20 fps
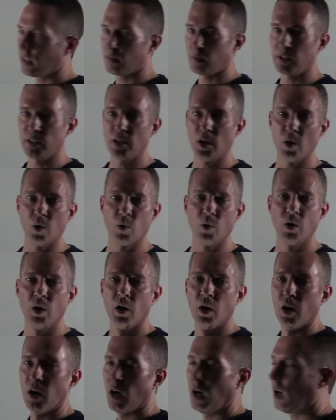we know
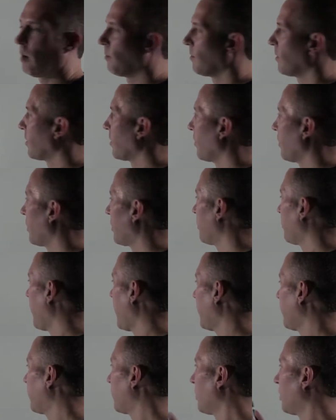with spine
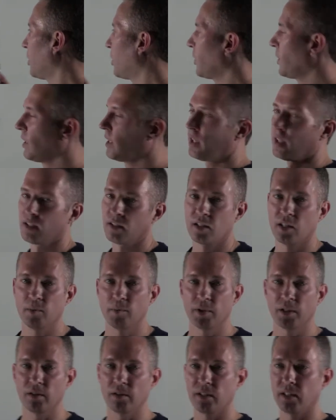surgery,
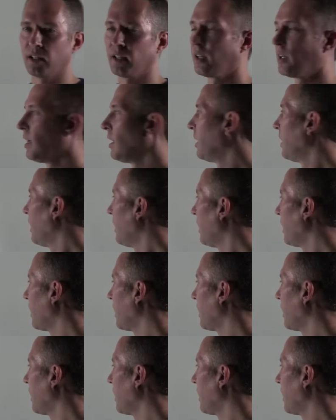typically you